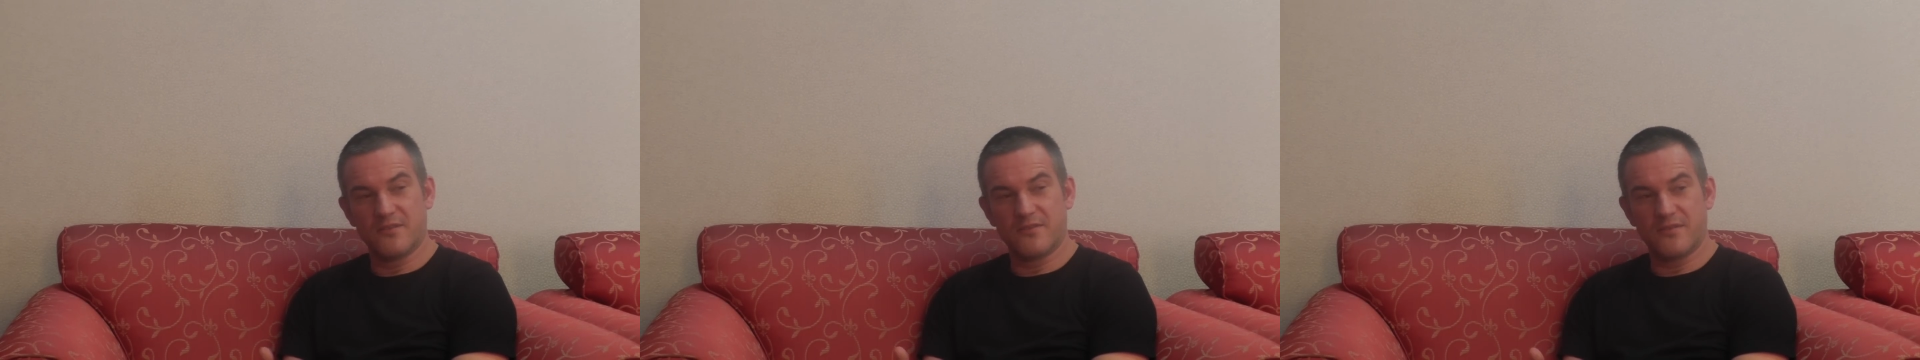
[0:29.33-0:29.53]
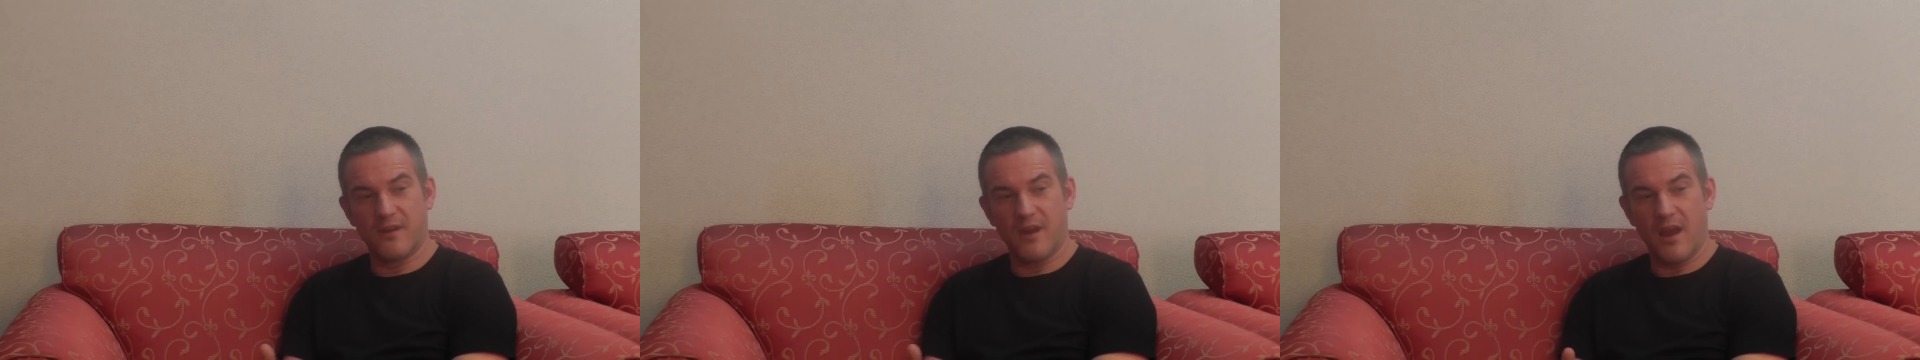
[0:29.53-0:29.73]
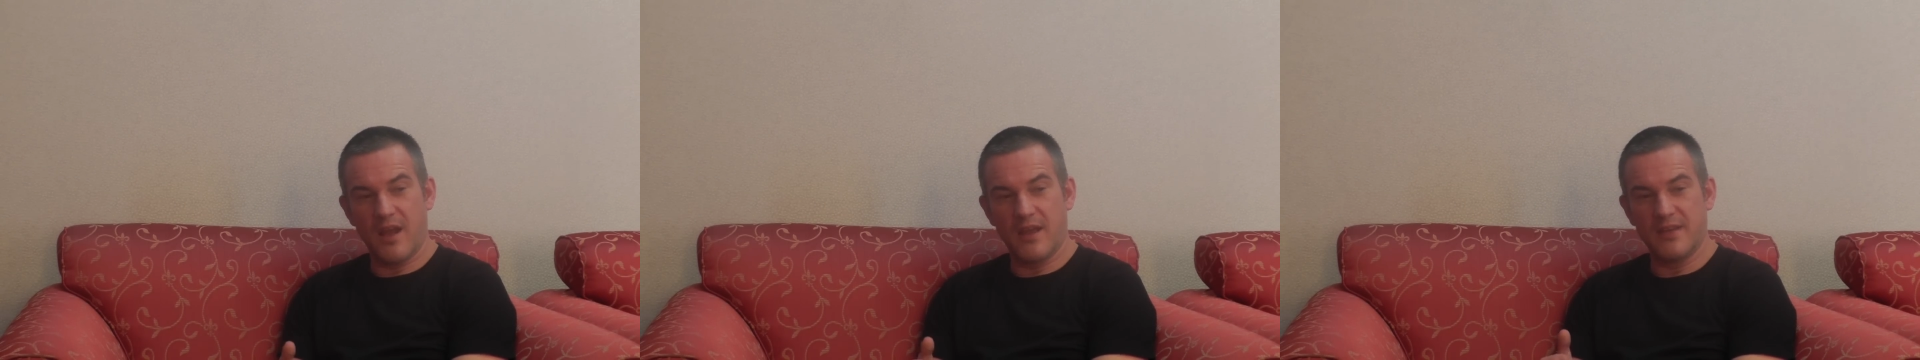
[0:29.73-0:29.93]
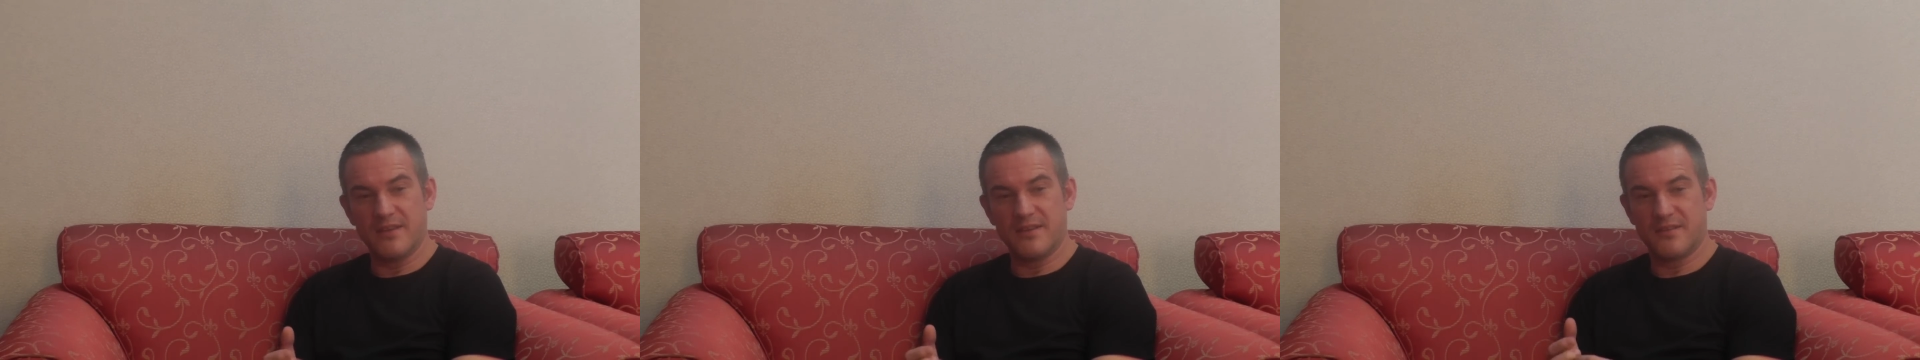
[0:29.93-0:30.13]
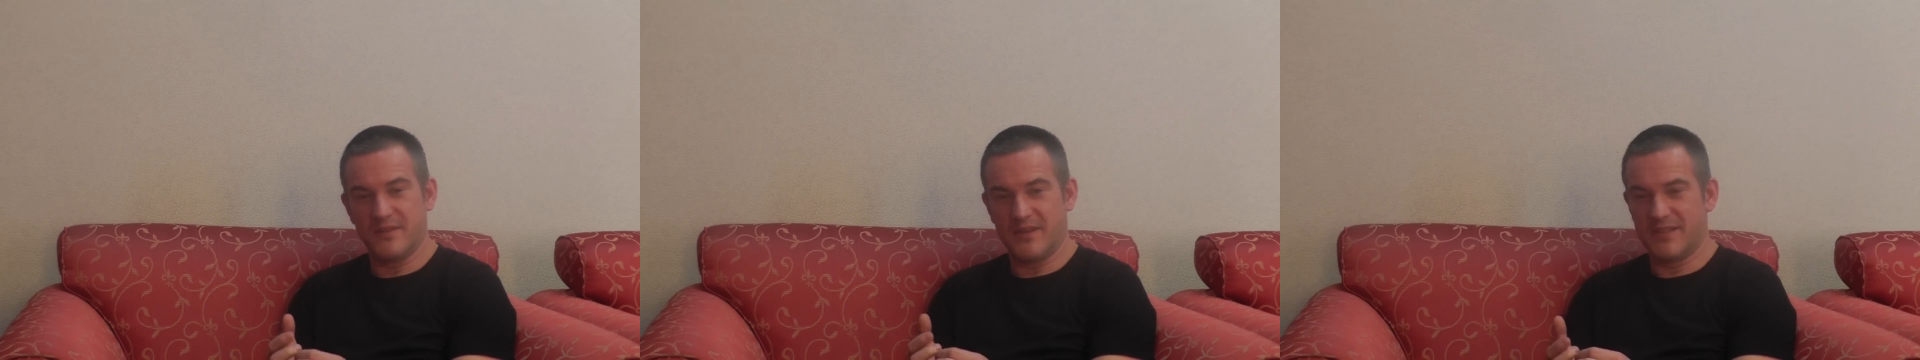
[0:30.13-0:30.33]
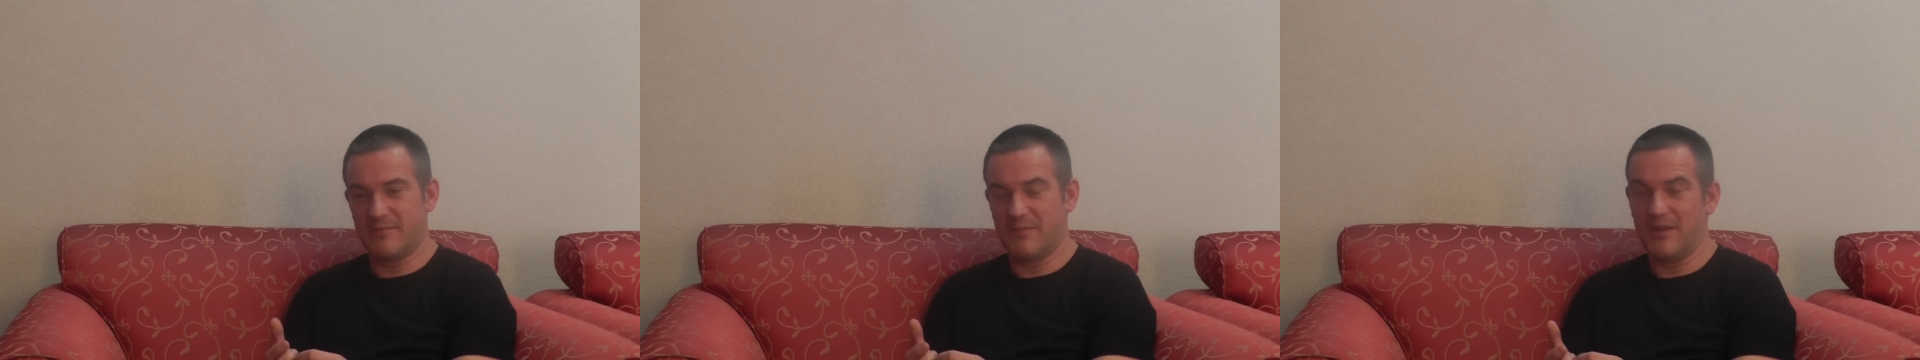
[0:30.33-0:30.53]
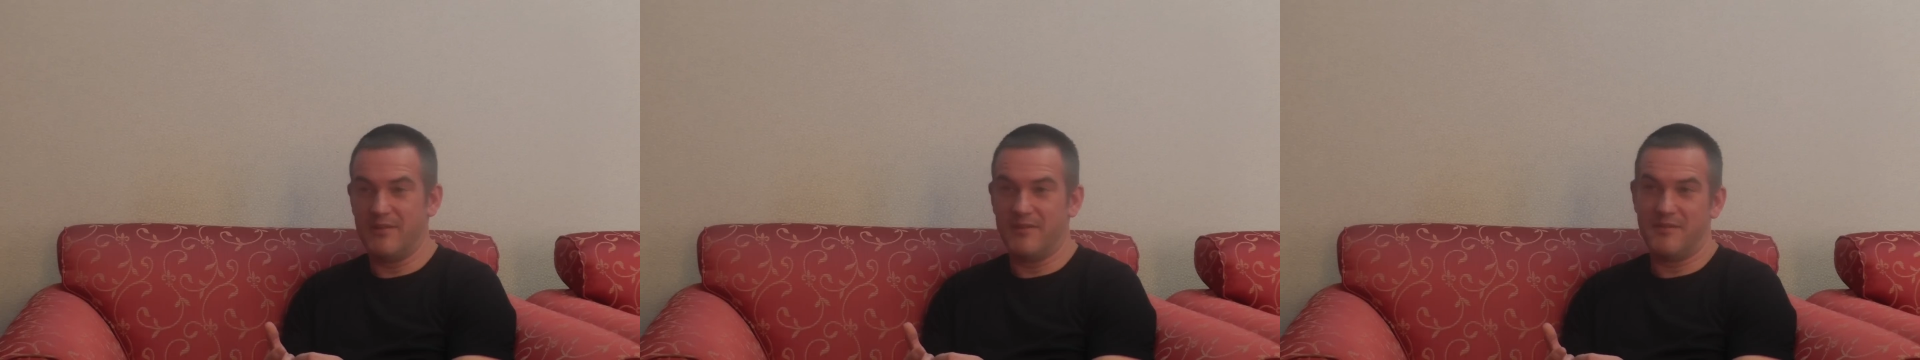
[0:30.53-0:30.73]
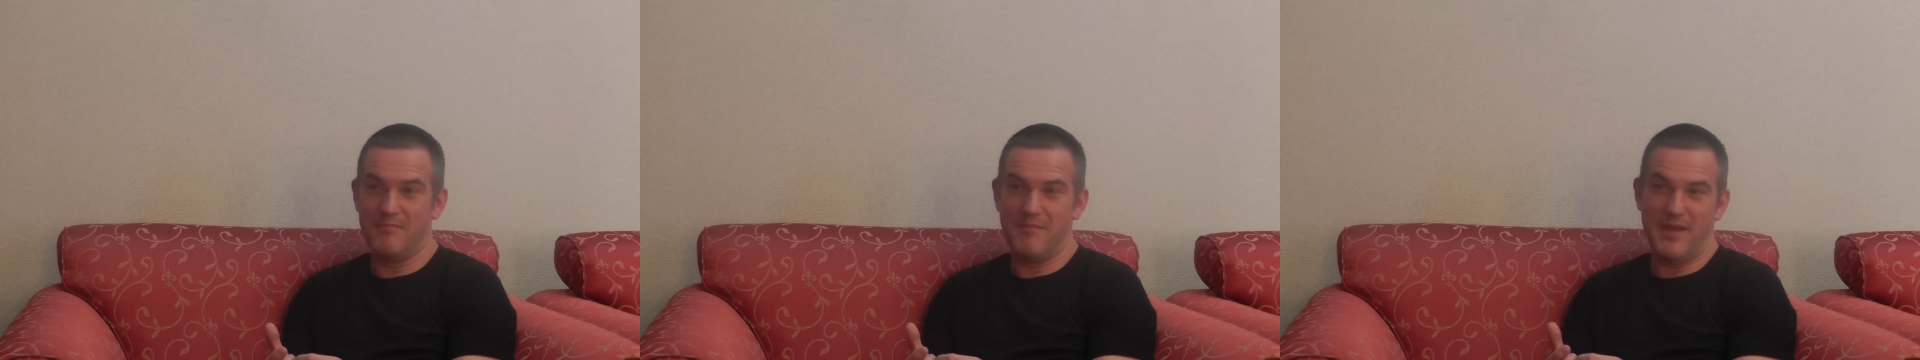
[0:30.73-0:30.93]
trying to explode the